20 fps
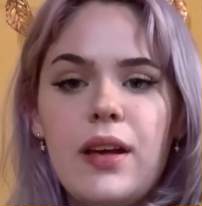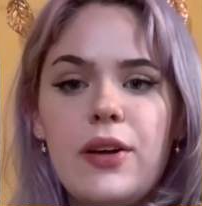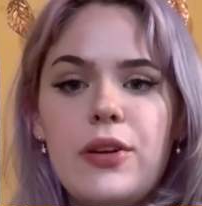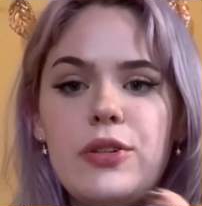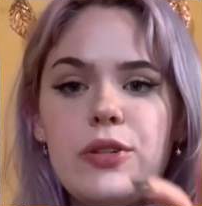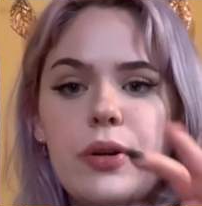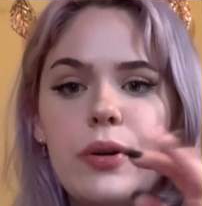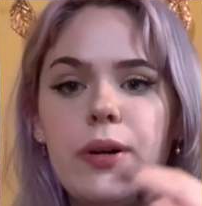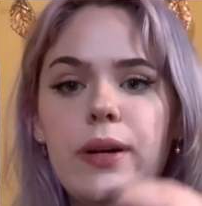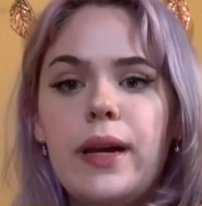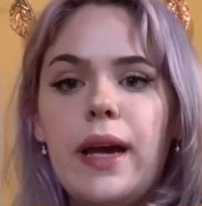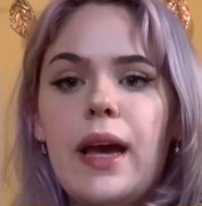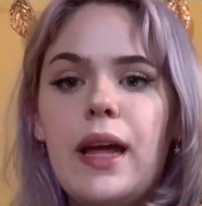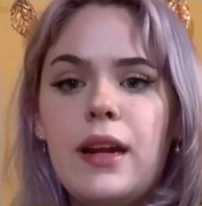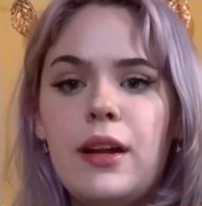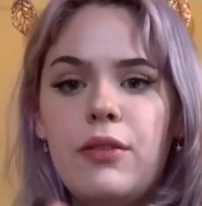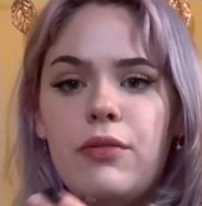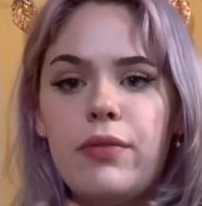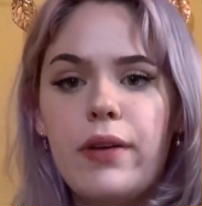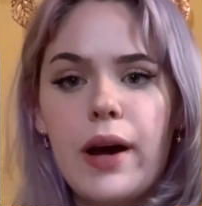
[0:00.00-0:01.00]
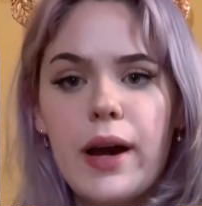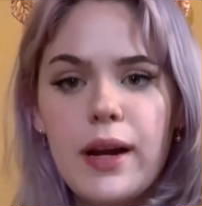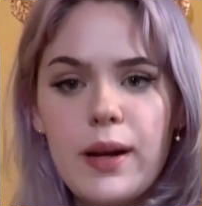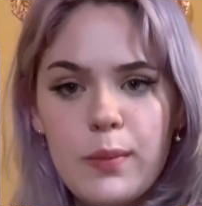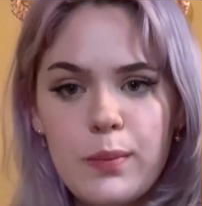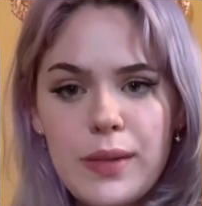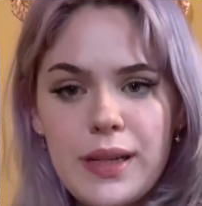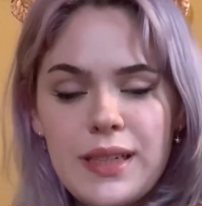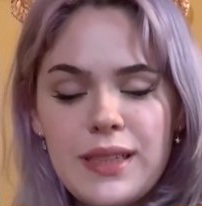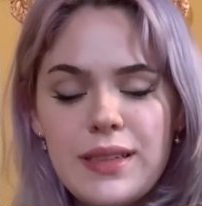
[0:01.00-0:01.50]
to create an
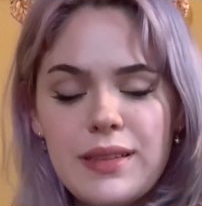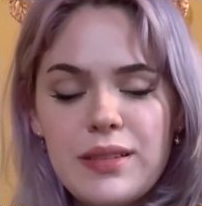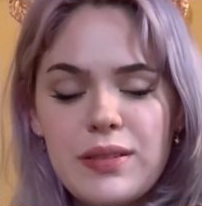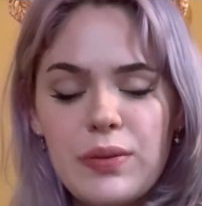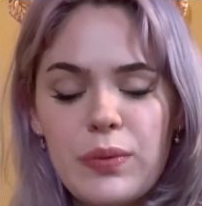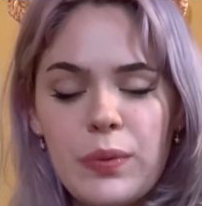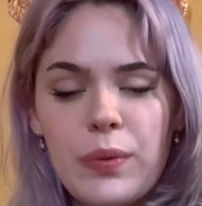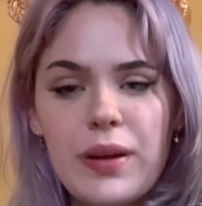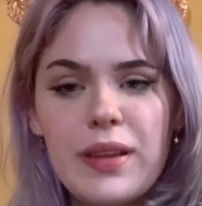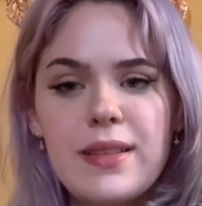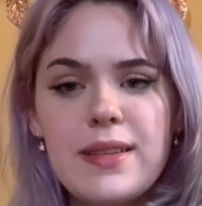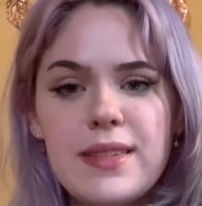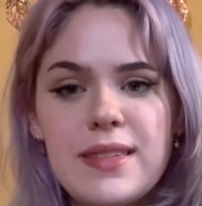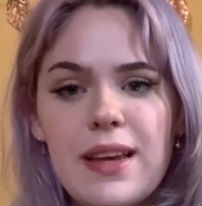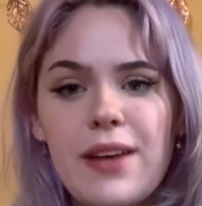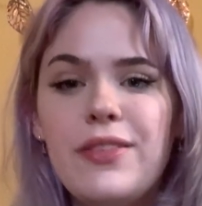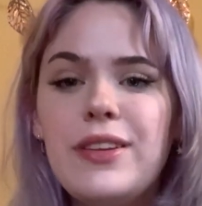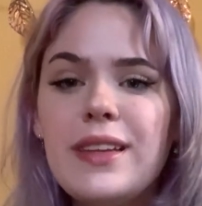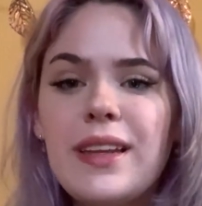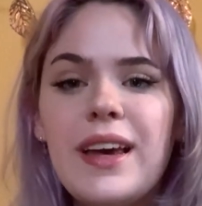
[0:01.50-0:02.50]
environment with 7